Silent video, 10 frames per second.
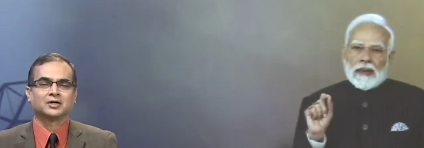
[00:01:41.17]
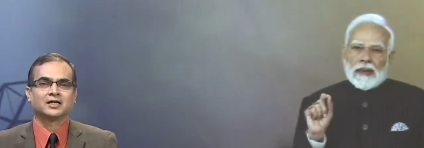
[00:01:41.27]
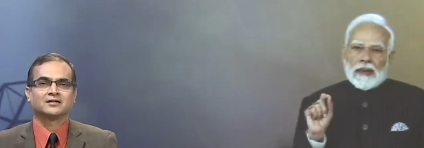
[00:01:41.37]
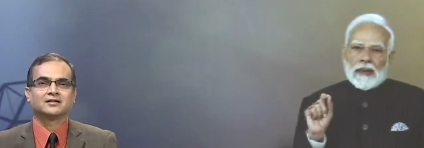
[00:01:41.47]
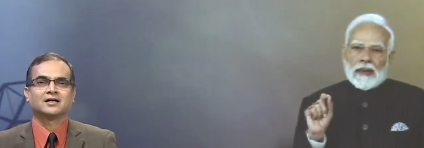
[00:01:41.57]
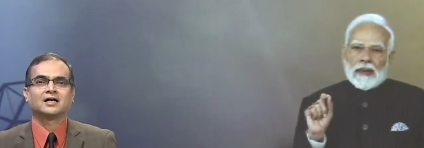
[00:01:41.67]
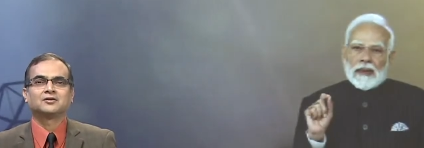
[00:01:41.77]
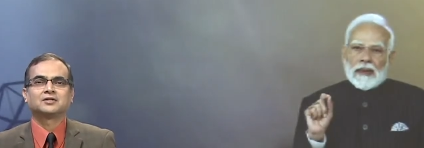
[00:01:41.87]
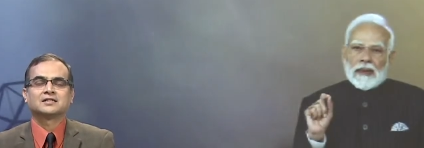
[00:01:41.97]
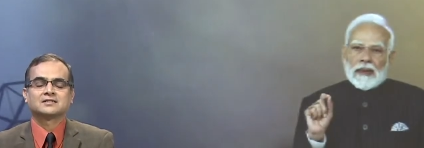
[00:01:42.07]
Speaker 1: And uh,
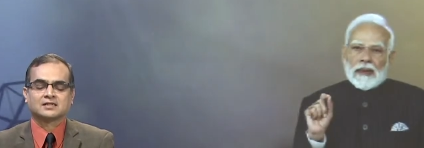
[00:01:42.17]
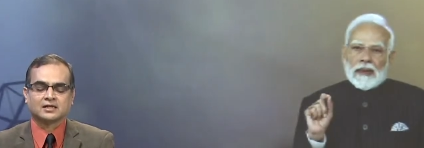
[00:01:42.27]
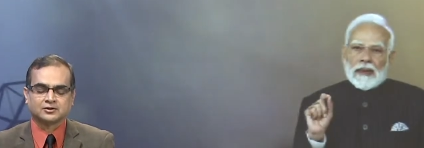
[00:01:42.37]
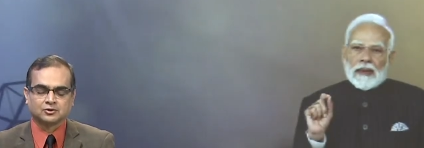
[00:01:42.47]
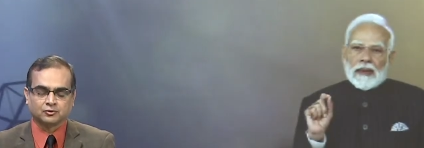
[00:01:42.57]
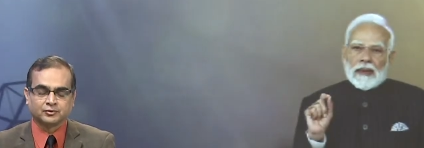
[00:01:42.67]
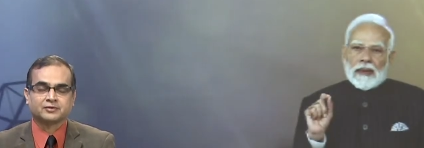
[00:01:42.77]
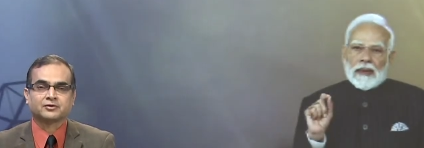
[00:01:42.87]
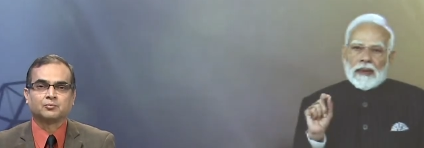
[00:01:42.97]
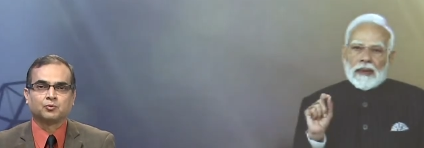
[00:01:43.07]
how does, uh, you know,
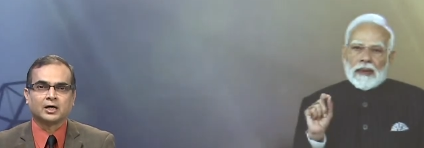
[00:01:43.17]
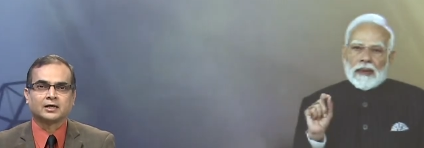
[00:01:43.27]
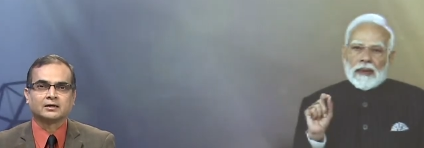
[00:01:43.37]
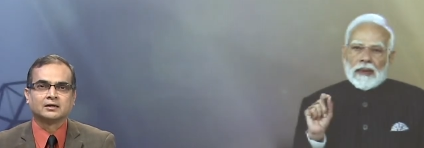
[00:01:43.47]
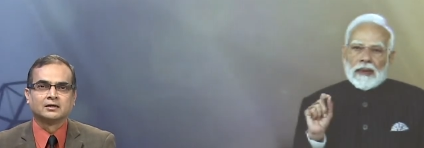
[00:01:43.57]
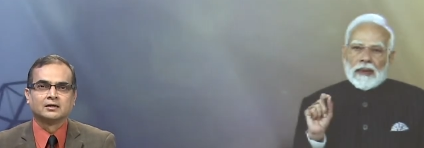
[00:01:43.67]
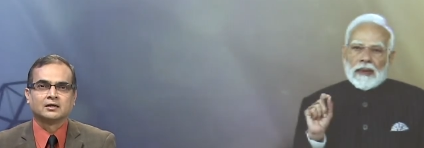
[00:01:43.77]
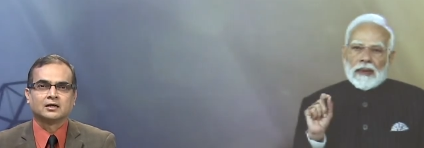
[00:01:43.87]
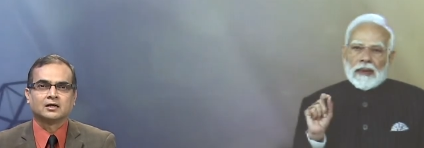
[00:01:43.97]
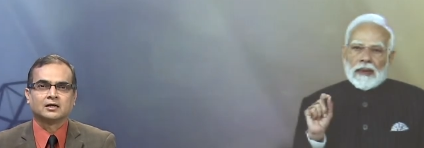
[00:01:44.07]
Vikram 1
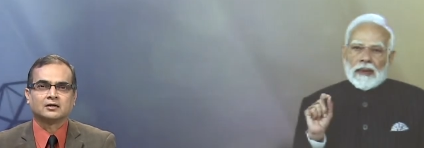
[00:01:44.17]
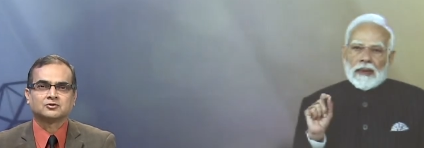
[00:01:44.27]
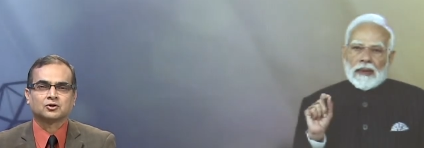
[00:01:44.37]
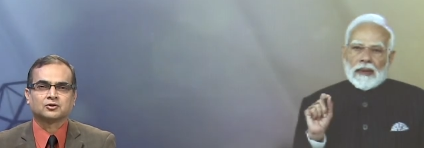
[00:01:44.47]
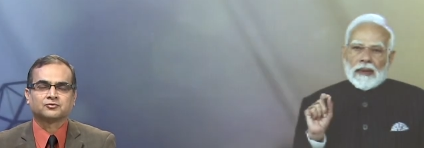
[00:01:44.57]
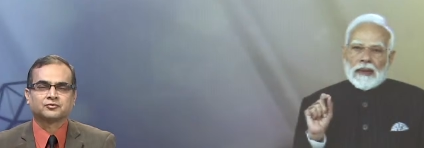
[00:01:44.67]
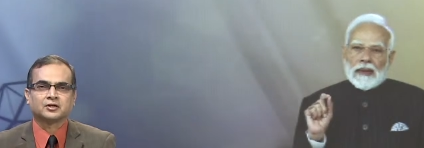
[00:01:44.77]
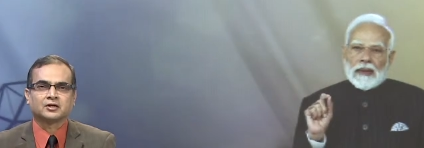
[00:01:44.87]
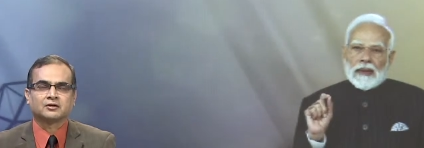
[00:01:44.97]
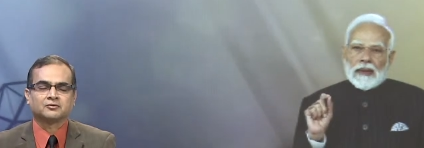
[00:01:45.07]
uh, sort of
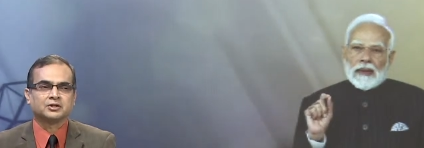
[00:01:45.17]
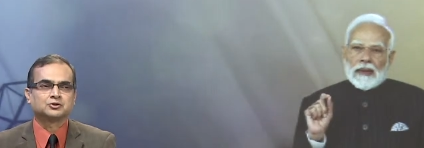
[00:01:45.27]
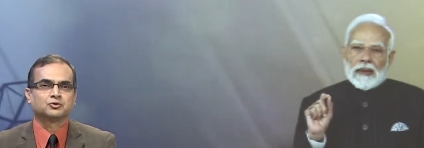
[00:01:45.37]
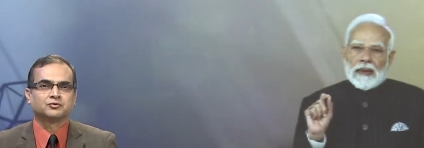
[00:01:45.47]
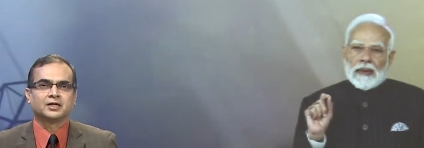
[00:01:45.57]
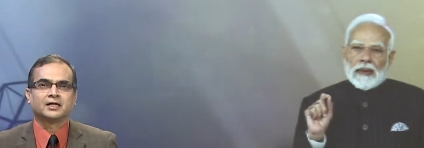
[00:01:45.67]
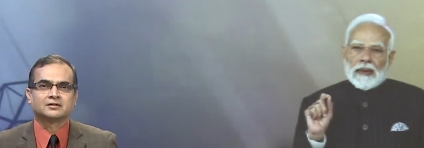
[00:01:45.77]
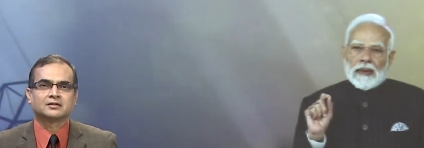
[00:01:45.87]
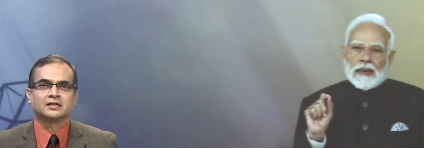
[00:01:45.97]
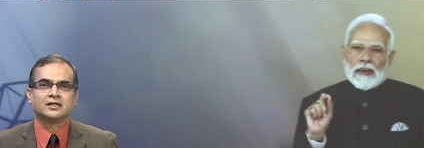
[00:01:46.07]
uh,
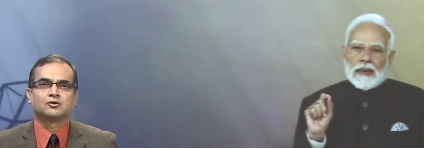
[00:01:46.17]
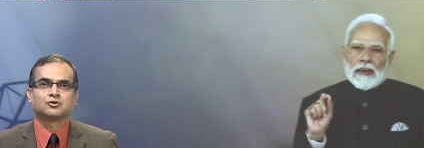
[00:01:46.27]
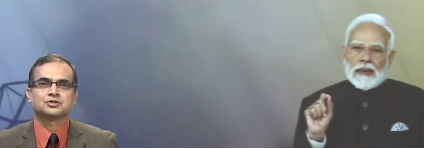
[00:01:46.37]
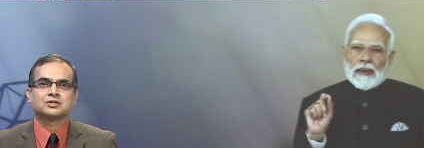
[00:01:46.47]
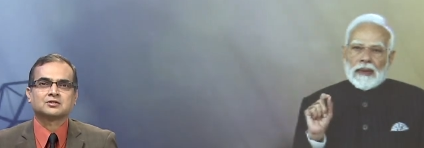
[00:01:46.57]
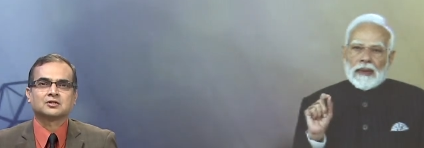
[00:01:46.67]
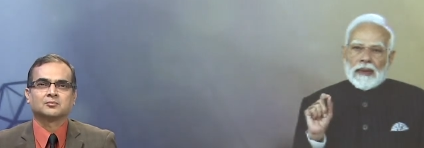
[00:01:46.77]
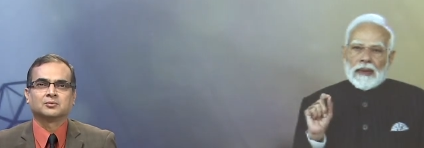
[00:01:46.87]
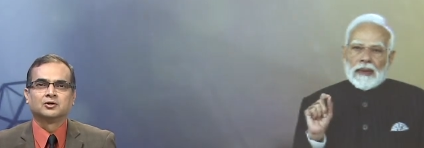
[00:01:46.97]
rejuvenate the ecosystem